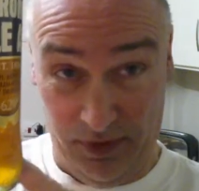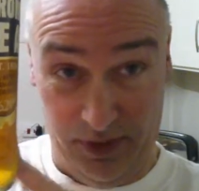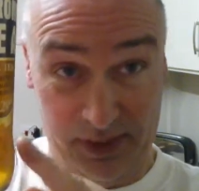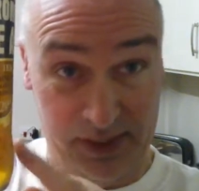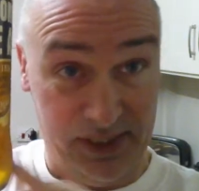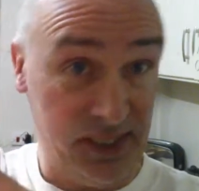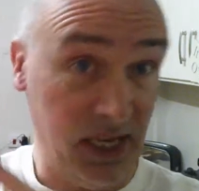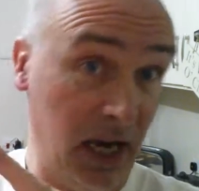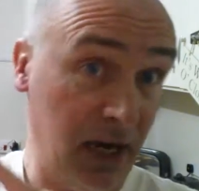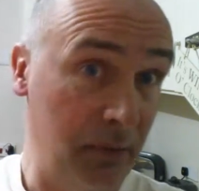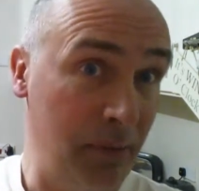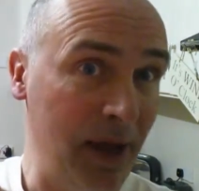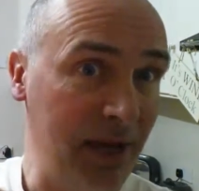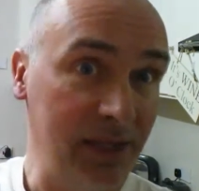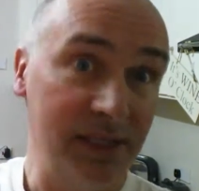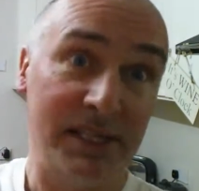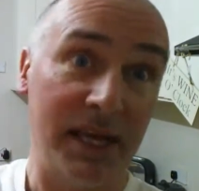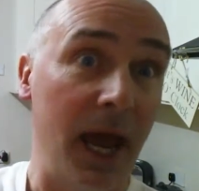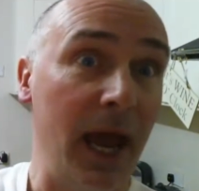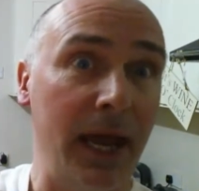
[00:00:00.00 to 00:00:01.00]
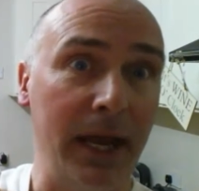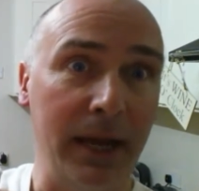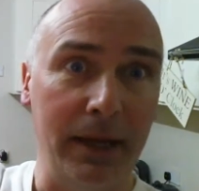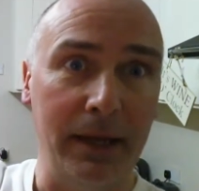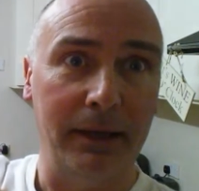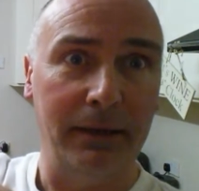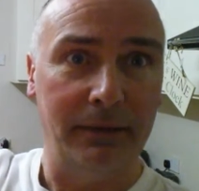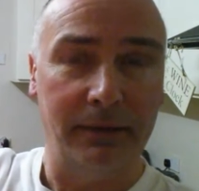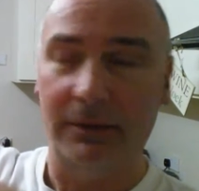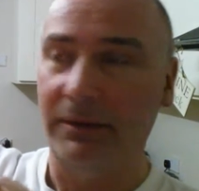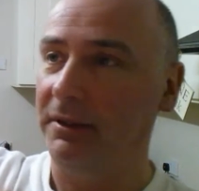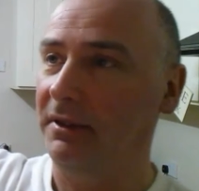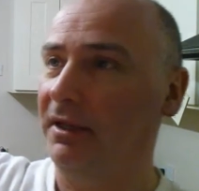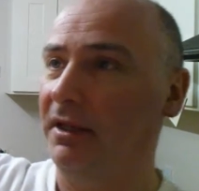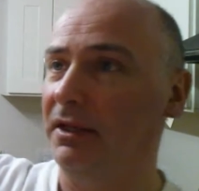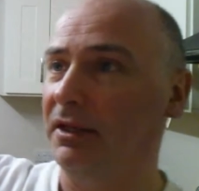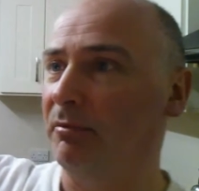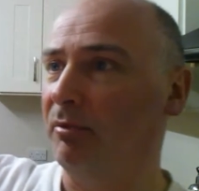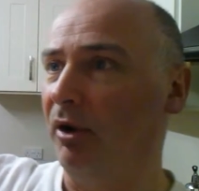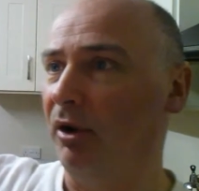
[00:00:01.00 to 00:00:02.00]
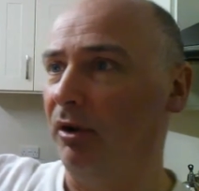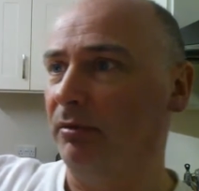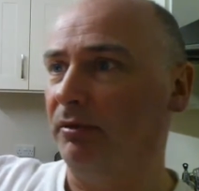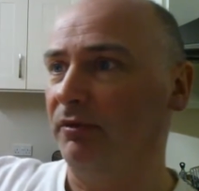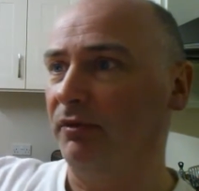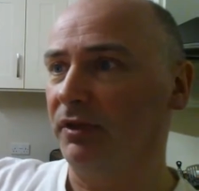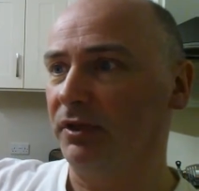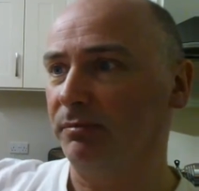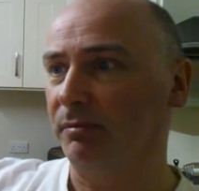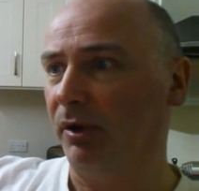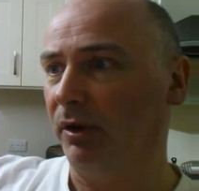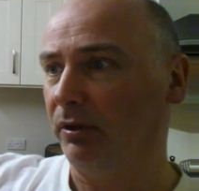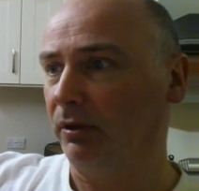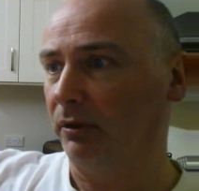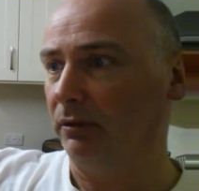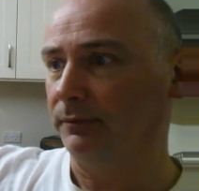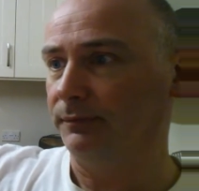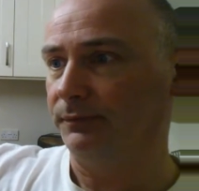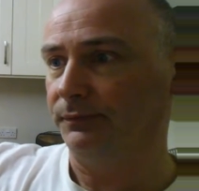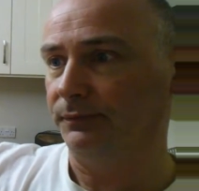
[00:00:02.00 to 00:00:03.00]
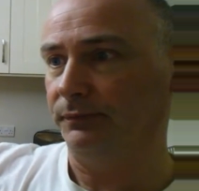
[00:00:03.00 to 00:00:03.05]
sedimente in the bottom of this bottle.